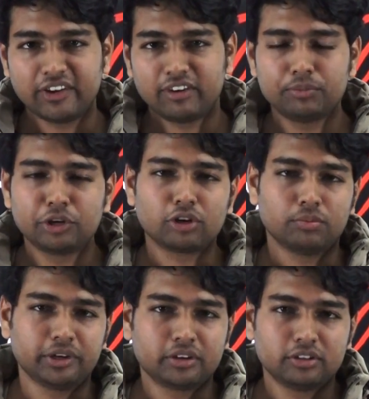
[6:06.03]
develop the
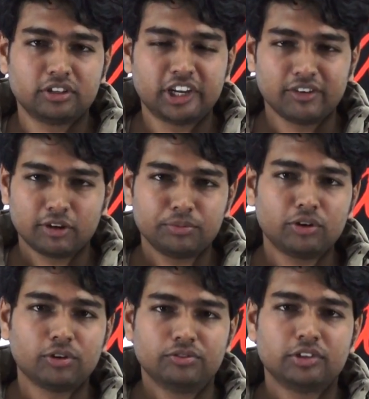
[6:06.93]
topic, develop
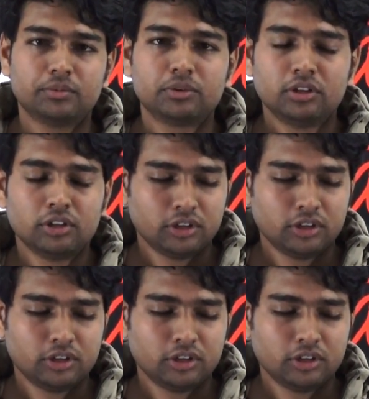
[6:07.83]
the concept.